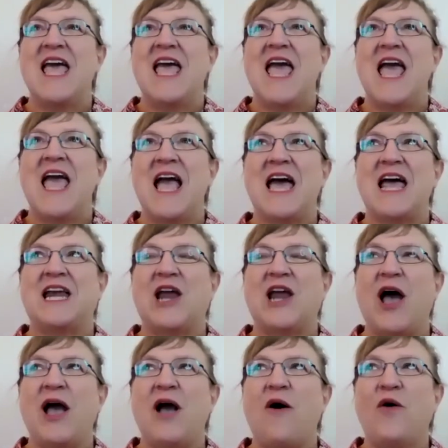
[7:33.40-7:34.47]
and
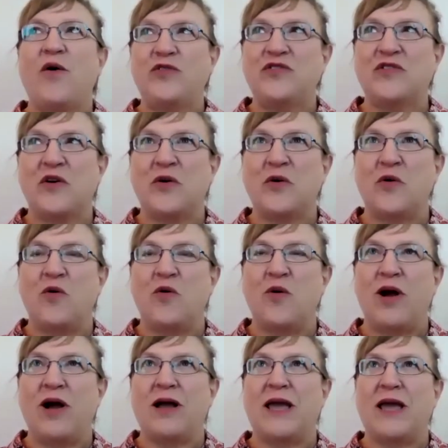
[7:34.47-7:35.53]
I
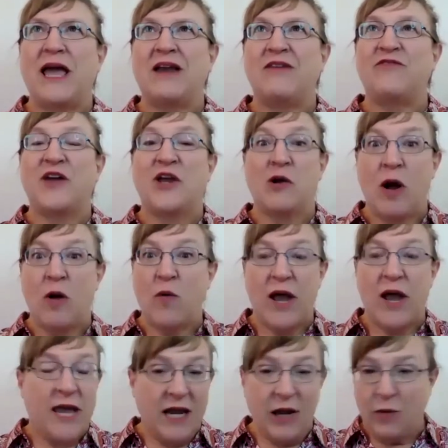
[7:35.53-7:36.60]
also can't figure out why
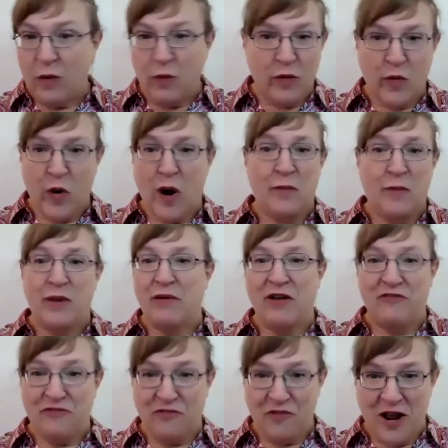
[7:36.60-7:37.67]
anyone would want to be
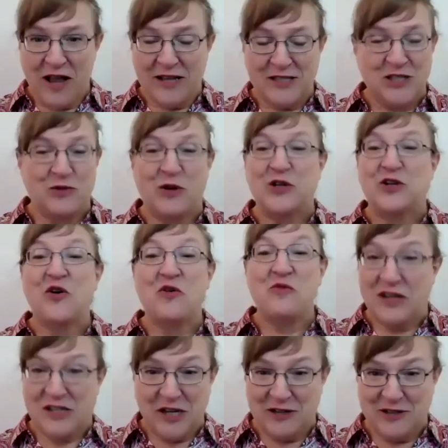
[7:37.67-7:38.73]
my friend, so I don't
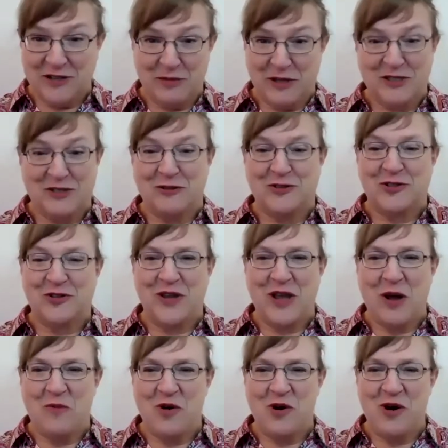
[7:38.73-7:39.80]
reach out to my social
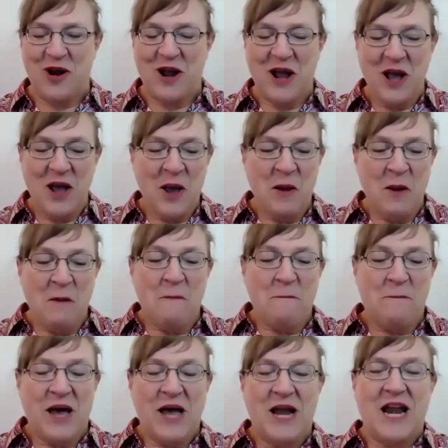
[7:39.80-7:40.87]
network.
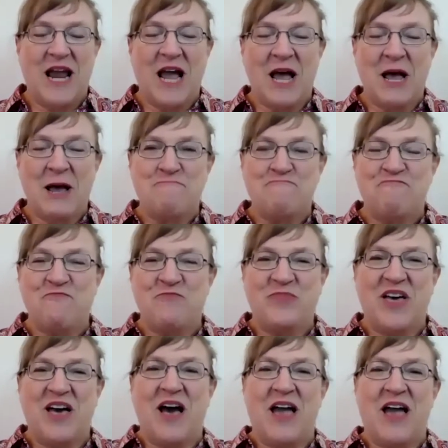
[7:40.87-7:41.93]
But
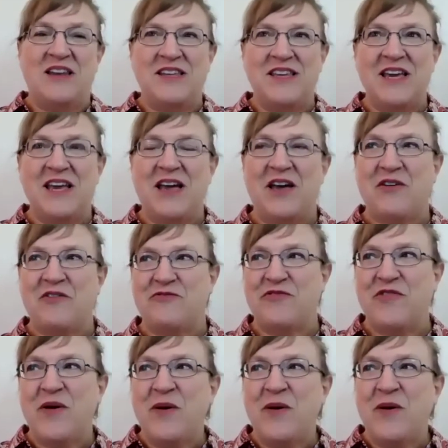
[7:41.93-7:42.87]
the idea of